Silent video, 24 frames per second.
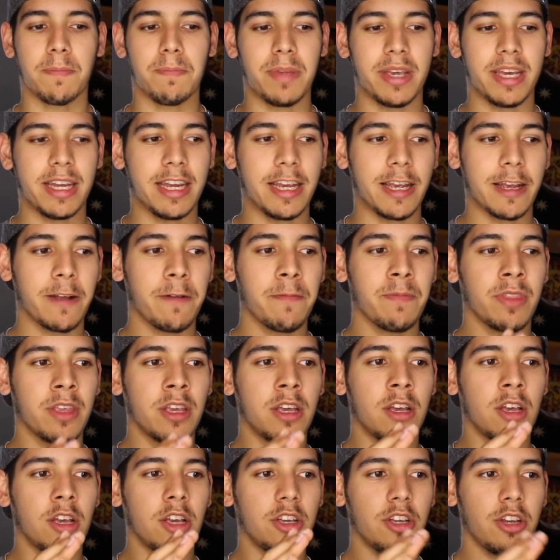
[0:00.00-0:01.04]
Meaning,
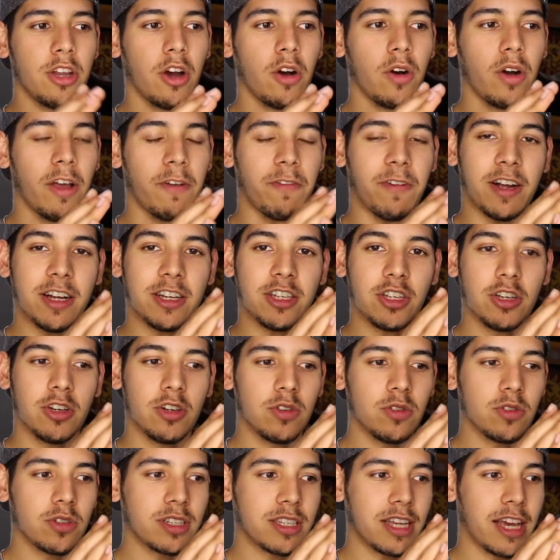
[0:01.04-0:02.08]
if I
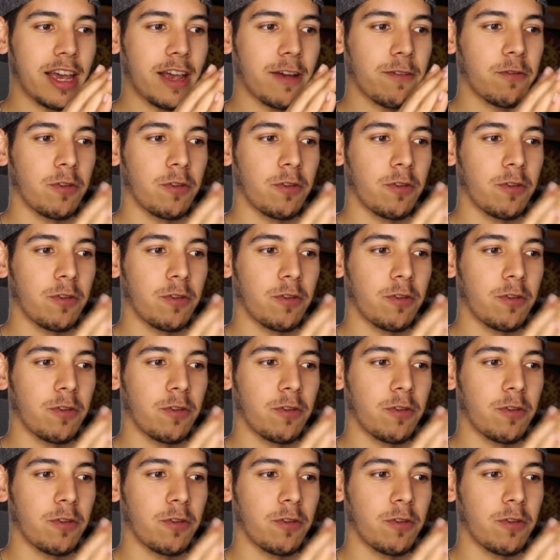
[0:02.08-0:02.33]
do, say,